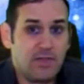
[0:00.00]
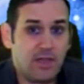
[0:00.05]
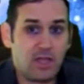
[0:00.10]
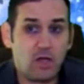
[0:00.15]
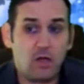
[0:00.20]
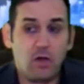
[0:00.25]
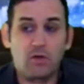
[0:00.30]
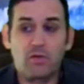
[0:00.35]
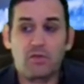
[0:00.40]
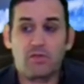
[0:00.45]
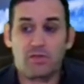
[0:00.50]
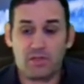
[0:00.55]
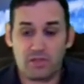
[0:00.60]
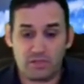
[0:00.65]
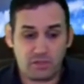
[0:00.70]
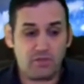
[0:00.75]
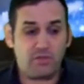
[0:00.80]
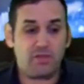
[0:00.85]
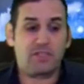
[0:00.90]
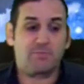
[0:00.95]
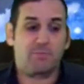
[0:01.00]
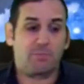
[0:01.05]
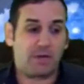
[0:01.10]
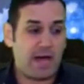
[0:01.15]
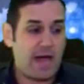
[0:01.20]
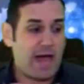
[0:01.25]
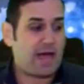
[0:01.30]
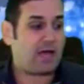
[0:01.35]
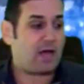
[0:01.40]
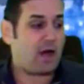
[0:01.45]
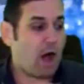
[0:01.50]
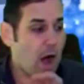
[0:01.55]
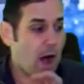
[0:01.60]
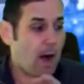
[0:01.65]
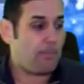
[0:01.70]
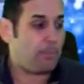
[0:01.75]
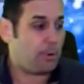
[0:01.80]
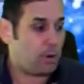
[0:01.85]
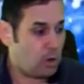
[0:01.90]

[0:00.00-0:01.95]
that go into these black op